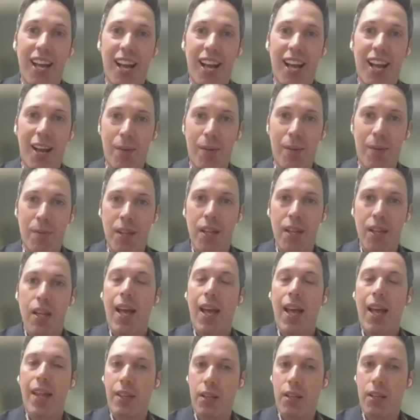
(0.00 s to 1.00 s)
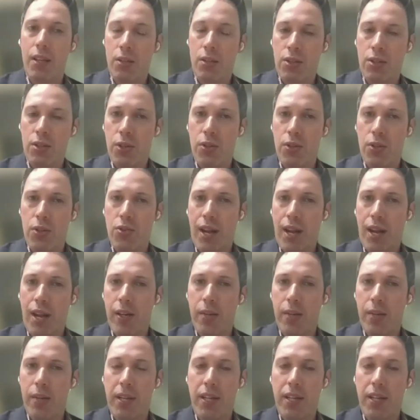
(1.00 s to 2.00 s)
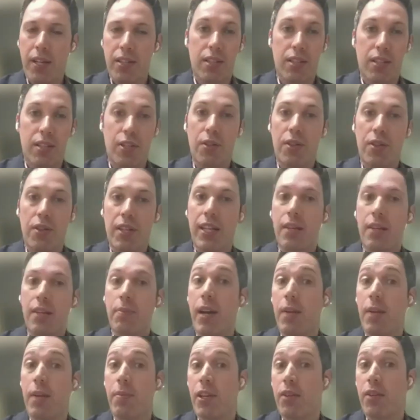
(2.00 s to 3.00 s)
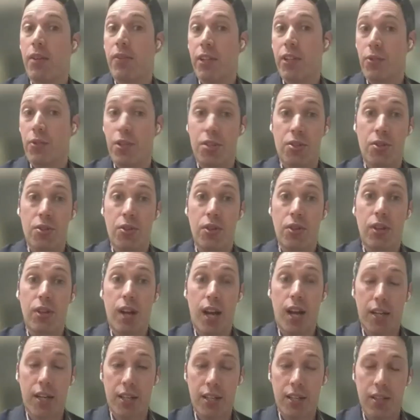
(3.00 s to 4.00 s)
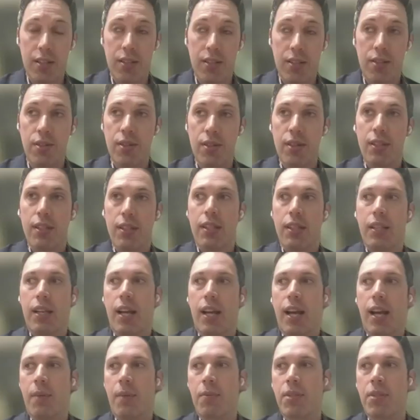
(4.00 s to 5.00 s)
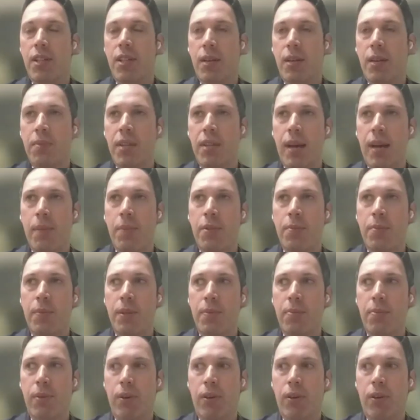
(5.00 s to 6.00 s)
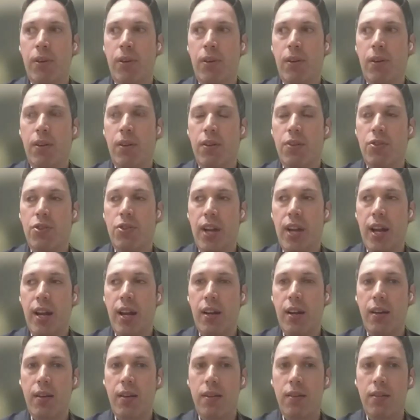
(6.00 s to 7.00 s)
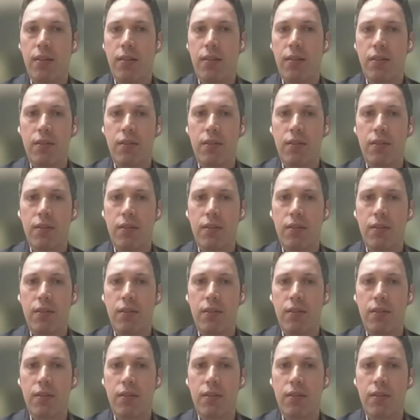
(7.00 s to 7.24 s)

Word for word: Mm-hmm. Um, and then so you share it because you think it might be of interest to your audience. Um, sometimes people share